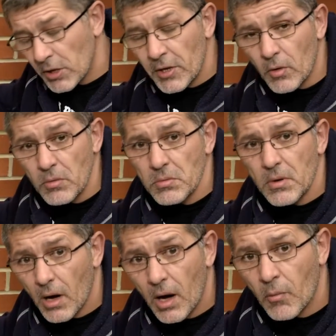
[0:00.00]
in all,
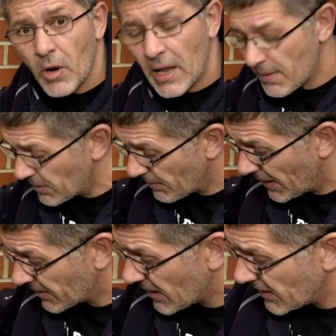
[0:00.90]
I'm well happy about
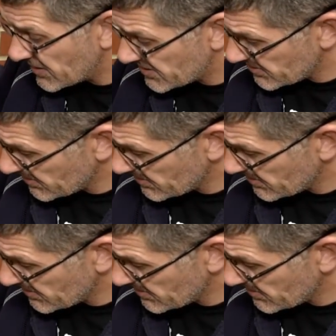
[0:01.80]
the case.